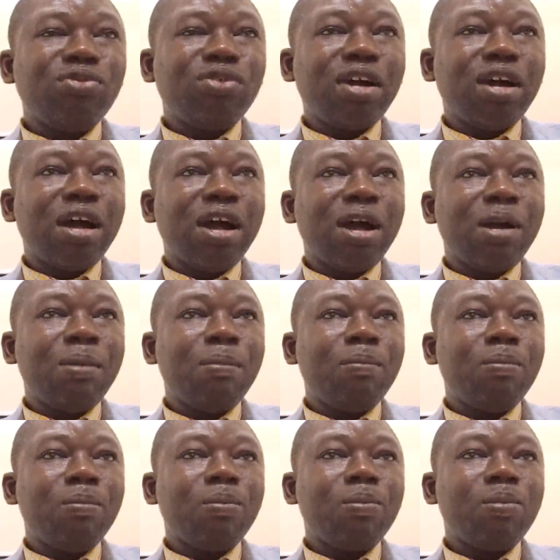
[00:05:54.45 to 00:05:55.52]
Antibiotic
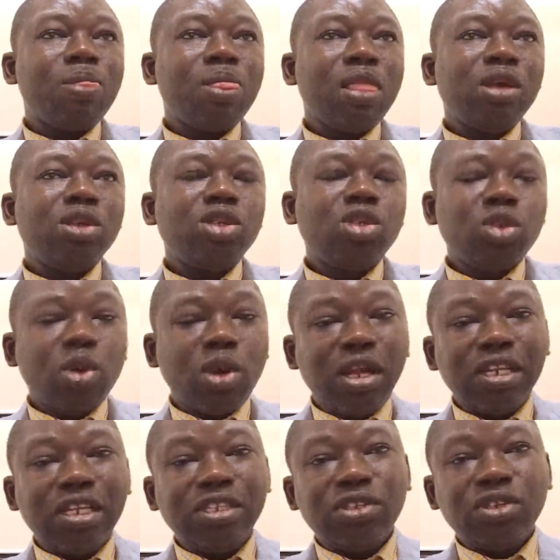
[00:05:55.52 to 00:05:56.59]
resistance is
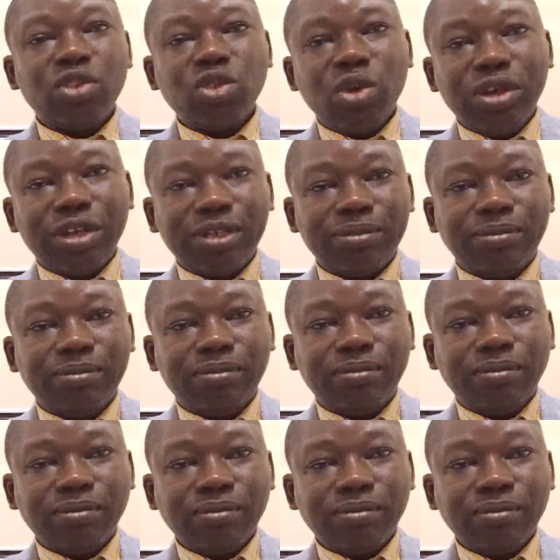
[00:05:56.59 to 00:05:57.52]
a growing public